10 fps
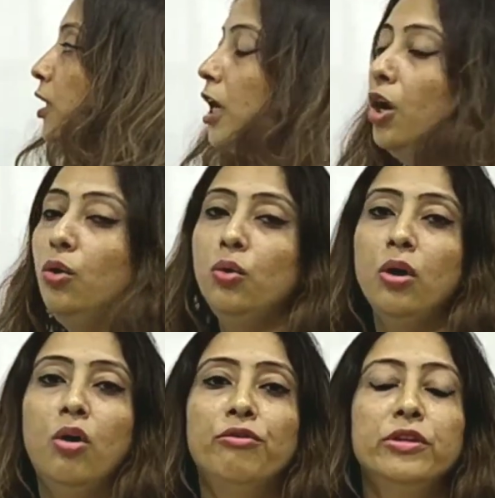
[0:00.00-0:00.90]
Now
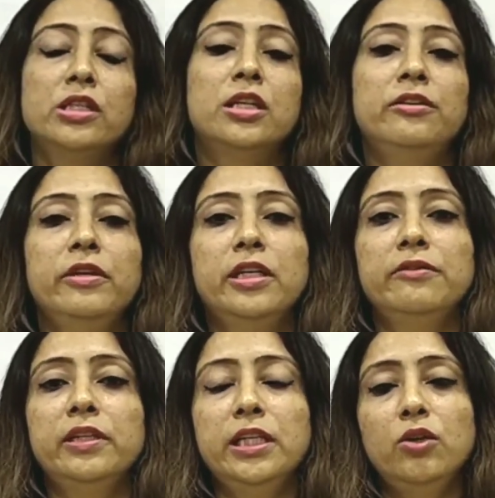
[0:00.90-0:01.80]
obviously
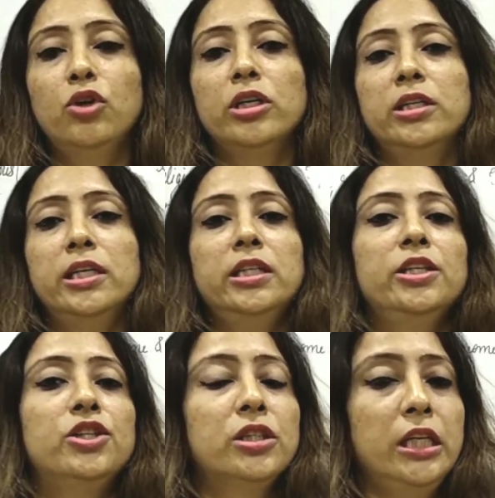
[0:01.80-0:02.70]
whenever an
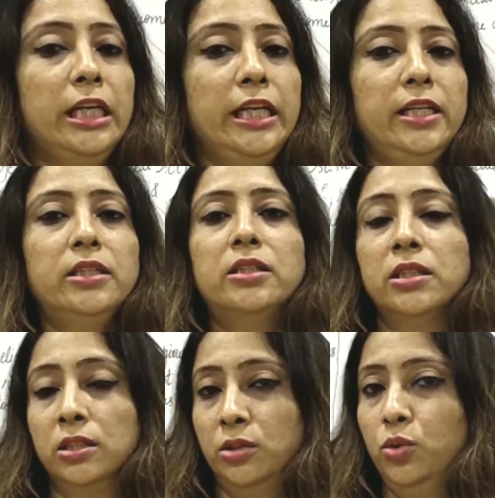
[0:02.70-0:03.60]
organization needs
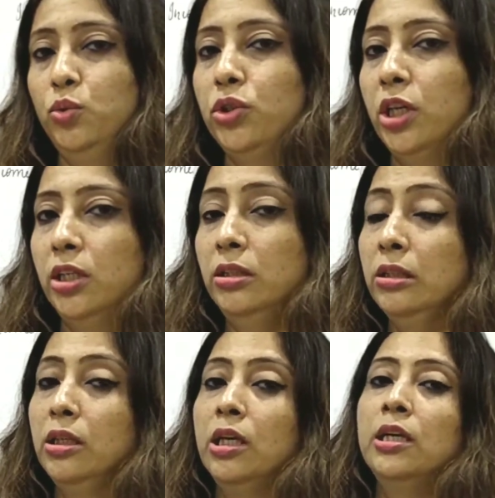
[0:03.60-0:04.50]
to
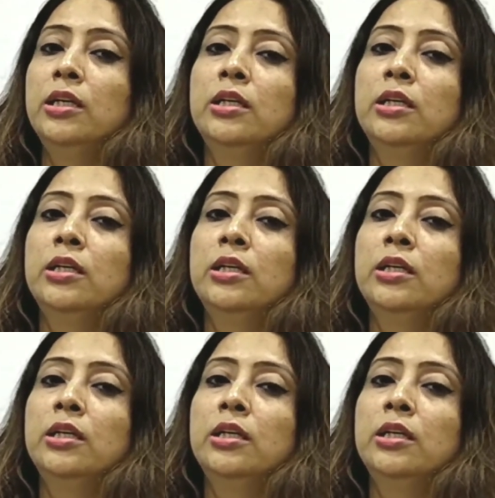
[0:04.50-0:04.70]
run,